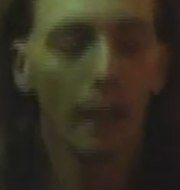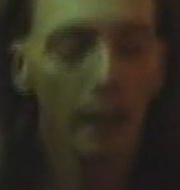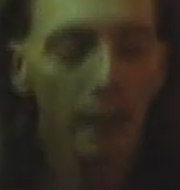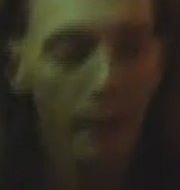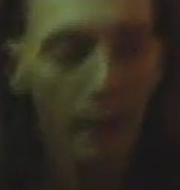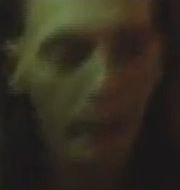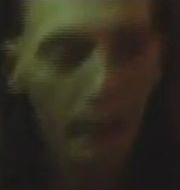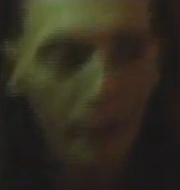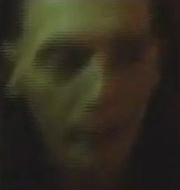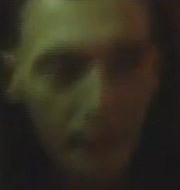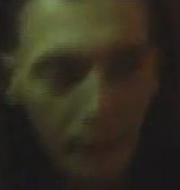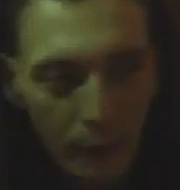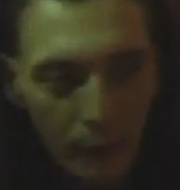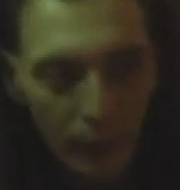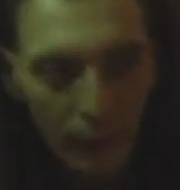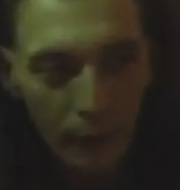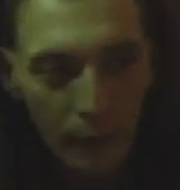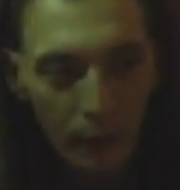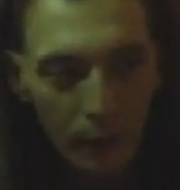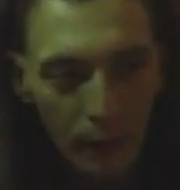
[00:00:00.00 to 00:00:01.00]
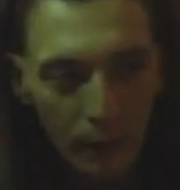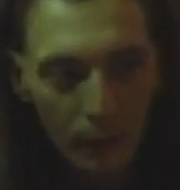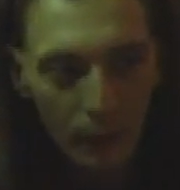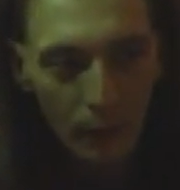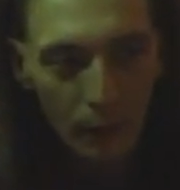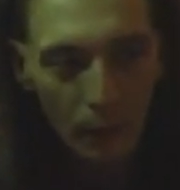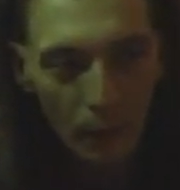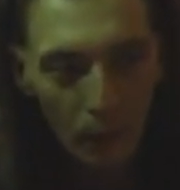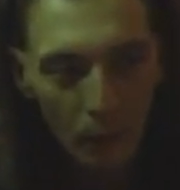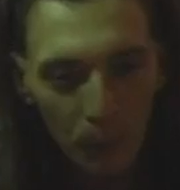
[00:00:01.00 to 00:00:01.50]
and then
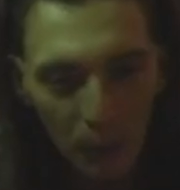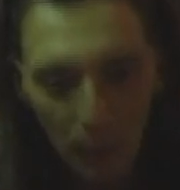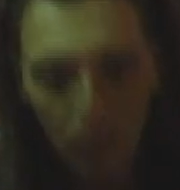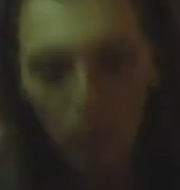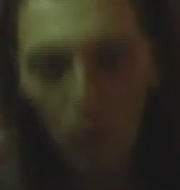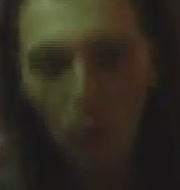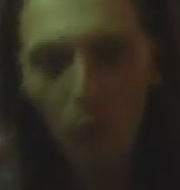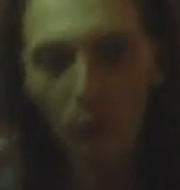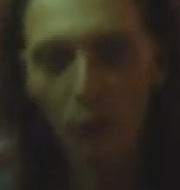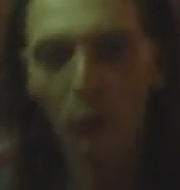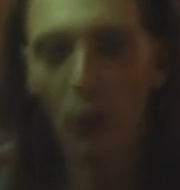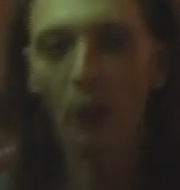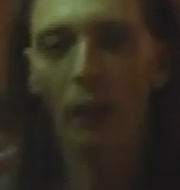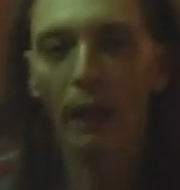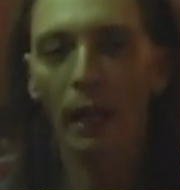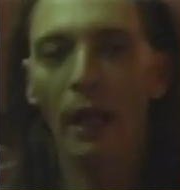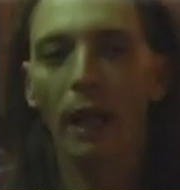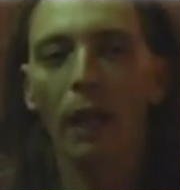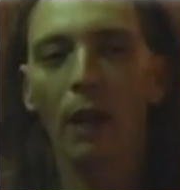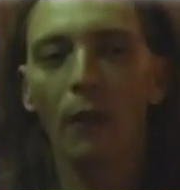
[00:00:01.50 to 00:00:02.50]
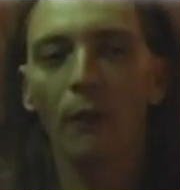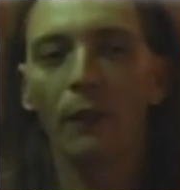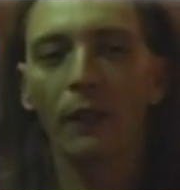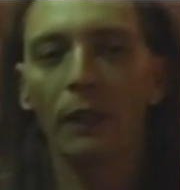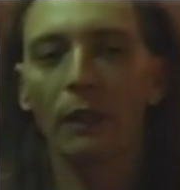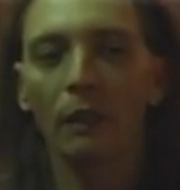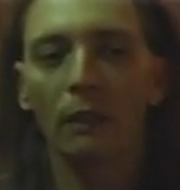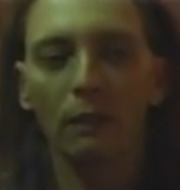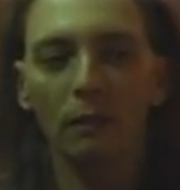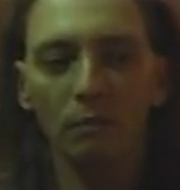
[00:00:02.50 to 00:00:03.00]
people start
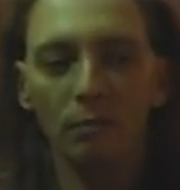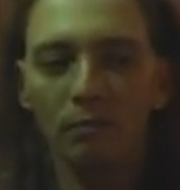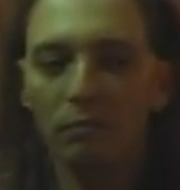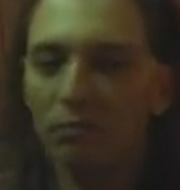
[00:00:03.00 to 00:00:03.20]
having,